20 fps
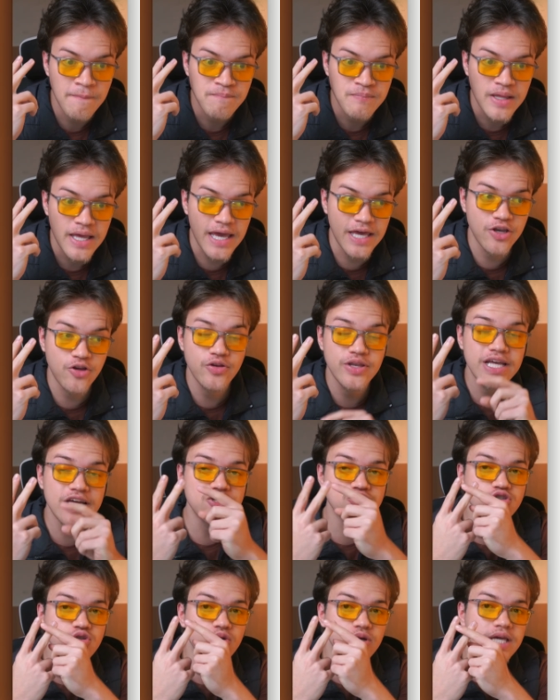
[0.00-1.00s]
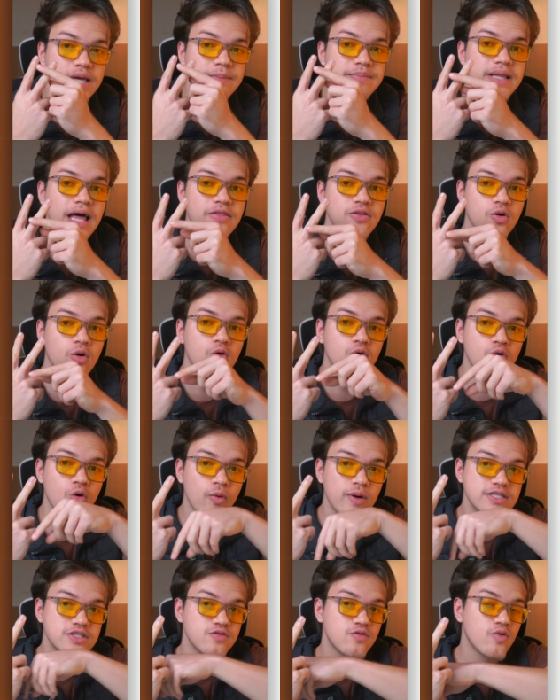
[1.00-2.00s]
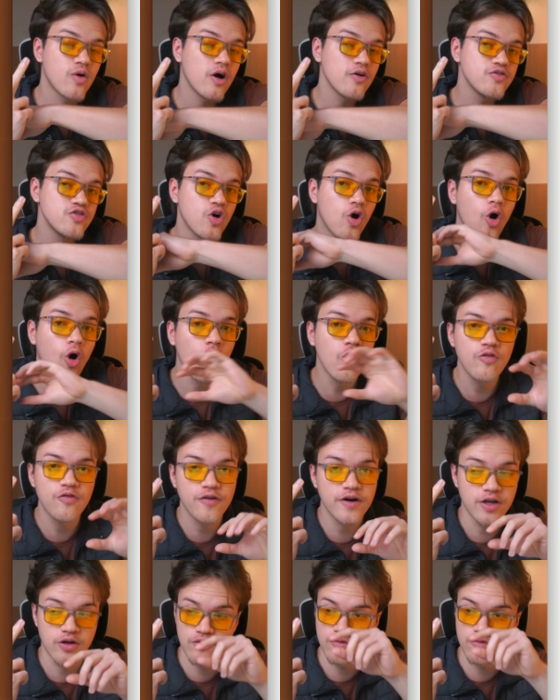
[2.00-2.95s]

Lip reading: And you need to keep that congruence throughout your whole funnel.